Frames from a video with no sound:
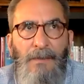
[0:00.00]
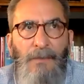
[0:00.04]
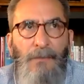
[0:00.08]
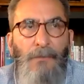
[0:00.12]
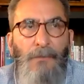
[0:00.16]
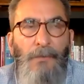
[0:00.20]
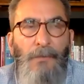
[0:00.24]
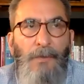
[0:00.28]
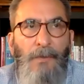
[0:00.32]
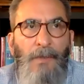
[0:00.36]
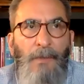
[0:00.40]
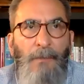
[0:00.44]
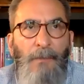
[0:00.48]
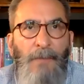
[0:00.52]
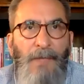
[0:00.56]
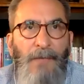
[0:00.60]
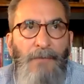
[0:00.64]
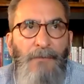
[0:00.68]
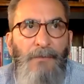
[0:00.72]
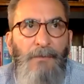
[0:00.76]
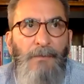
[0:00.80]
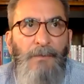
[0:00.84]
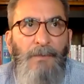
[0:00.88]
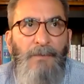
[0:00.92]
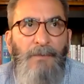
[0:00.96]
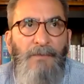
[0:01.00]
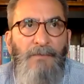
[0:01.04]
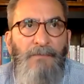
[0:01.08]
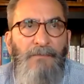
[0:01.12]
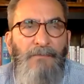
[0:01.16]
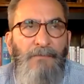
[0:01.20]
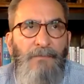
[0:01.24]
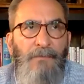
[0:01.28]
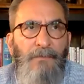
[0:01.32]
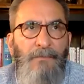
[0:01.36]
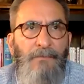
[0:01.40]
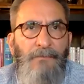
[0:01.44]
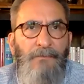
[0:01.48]
the a bedroom of
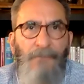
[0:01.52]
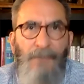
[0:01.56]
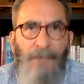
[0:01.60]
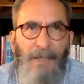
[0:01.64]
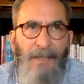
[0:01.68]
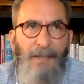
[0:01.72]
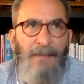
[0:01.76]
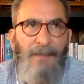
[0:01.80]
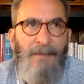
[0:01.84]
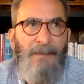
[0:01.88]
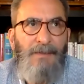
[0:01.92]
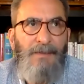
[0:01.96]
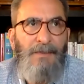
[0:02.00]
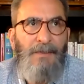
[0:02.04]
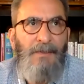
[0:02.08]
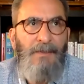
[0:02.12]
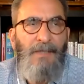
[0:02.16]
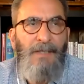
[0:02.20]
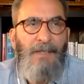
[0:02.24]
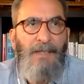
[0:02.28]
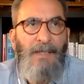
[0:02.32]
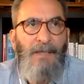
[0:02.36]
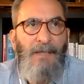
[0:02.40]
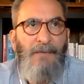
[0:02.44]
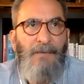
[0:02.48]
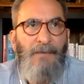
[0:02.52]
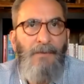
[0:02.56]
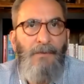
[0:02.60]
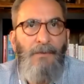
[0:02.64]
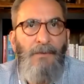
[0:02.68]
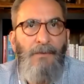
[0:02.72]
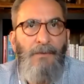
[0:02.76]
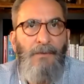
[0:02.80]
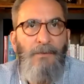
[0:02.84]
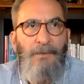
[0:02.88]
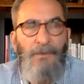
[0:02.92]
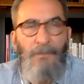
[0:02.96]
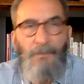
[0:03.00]
a friend until they got their
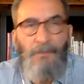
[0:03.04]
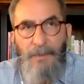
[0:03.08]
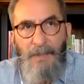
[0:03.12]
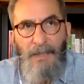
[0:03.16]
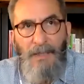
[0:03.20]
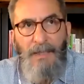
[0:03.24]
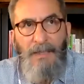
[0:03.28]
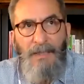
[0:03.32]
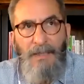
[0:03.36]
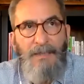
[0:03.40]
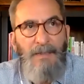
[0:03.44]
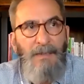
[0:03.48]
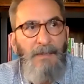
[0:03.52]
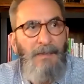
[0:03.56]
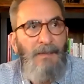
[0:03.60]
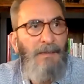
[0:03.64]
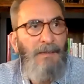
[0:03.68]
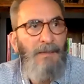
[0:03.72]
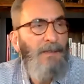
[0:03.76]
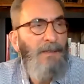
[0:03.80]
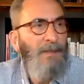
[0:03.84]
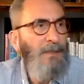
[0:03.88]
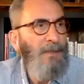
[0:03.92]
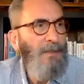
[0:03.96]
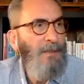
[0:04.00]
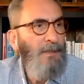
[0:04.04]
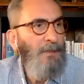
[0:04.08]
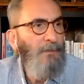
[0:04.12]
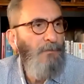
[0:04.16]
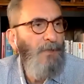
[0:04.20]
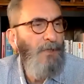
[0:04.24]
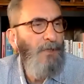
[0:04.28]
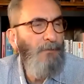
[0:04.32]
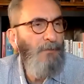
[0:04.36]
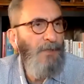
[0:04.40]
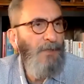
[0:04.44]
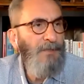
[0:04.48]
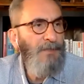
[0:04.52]
own little place. And
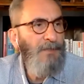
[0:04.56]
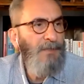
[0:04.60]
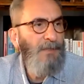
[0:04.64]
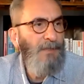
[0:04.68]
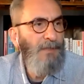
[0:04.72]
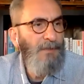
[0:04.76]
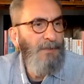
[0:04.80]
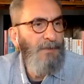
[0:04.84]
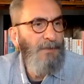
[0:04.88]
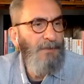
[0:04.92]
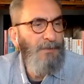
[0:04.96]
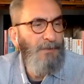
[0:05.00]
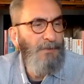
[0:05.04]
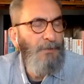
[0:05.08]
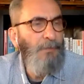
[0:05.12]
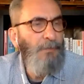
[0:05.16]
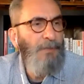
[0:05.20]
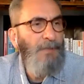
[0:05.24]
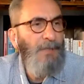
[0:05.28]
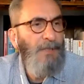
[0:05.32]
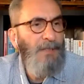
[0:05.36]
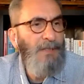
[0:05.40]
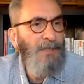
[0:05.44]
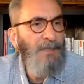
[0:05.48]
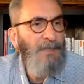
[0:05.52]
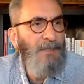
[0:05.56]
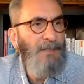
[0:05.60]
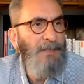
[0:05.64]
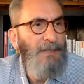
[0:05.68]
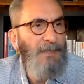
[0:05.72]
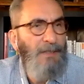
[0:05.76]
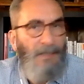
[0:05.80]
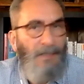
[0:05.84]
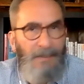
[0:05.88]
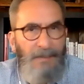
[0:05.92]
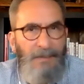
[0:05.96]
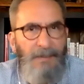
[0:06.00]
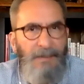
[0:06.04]
we rented a little duplex in
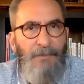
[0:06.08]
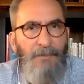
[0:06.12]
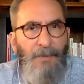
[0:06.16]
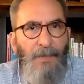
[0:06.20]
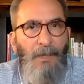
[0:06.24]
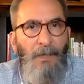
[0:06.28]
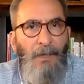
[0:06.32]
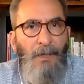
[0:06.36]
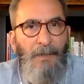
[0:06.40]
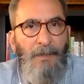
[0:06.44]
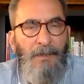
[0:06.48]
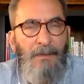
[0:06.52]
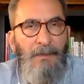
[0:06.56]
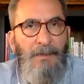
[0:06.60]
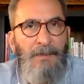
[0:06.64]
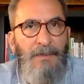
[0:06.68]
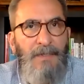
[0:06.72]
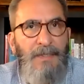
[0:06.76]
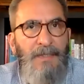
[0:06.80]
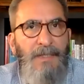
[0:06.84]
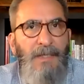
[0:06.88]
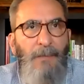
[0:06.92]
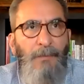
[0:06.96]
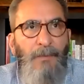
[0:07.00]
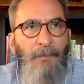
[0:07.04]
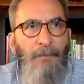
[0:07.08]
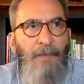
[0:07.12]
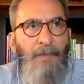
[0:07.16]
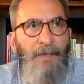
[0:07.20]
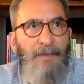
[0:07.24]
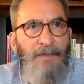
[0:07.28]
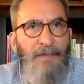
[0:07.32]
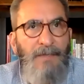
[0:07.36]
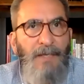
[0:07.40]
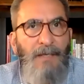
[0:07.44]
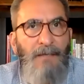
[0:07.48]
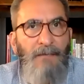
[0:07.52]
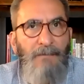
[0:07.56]
Huntington Park, which is a suburb
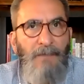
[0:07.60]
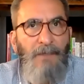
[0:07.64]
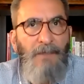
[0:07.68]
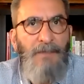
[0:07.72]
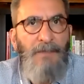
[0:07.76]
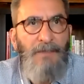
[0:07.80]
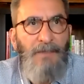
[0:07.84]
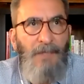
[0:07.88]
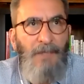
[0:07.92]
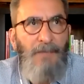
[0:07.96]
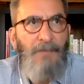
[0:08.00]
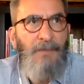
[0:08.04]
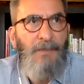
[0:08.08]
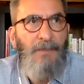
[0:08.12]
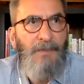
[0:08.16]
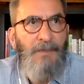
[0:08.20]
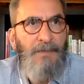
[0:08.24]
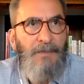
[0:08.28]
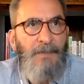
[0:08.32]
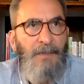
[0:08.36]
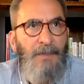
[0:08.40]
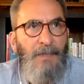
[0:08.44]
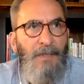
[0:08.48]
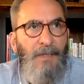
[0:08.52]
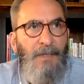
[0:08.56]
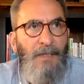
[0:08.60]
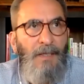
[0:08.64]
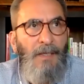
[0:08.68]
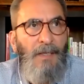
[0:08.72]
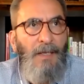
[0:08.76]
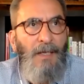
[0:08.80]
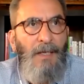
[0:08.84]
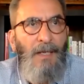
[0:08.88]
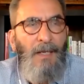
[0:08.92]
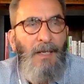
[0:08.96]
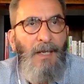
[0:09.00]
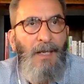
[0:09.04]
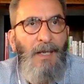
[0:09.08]
outside of Los Angeles.
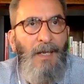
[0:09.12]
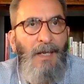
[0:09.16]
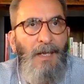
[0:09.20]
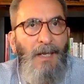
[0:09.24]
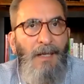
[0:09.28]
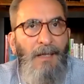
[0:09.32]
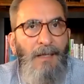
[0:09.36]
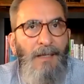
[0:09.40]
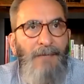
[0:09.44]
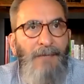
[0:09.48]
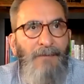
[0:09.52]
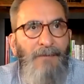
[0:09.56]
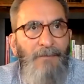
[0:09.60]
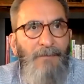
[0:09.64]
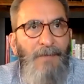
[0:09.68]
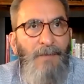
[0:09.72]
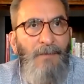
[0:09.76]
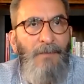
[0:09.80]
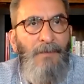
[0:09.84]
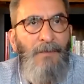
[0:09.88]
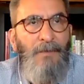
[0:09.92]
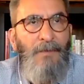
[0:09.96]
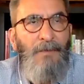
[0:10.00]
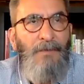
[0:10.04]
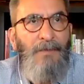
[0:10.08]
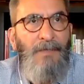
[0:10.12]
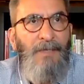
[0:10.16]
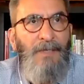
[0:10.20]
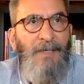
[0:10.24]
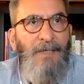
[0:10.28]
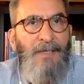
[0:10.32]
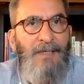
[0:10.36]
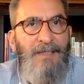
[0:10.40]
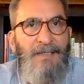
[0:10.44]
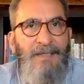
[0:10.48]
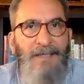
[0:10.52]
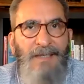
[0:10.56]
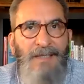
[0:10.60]
And I remember the
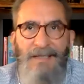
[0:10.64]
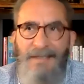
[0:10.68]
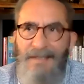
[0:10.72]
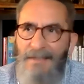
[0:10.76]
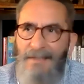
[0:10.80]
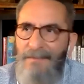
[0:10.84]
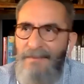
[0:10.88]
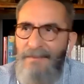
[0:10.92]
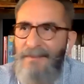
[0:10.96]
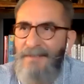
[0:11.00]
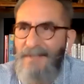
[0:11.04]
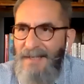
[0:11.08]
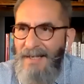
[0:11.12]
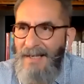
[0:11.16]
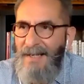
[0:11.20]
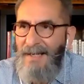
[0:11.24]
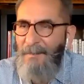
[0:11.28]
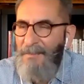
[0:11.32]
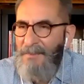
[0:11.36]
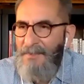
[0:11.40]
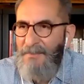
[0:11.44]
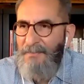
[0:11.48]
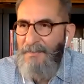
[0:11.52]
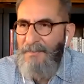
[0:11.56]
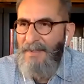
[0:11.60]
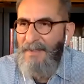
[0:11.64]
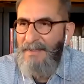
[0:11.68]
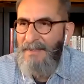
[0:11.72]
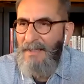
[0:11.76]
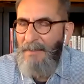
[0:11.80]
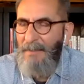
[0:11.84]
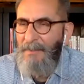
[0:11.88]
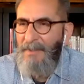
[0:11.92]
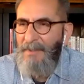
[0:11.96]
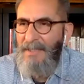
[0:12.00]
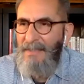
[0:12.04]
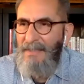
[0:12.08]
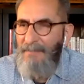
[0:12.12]
sense of accomplishment. I
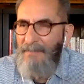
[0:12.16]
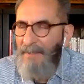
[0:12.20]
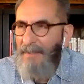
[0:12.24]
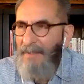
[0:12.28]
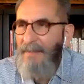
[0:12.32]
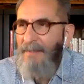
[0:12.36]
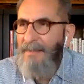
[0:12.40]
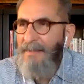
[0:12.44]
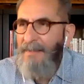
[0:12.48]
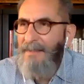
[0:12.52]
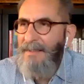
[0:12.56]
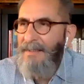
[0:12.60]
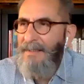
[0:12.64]
mean, even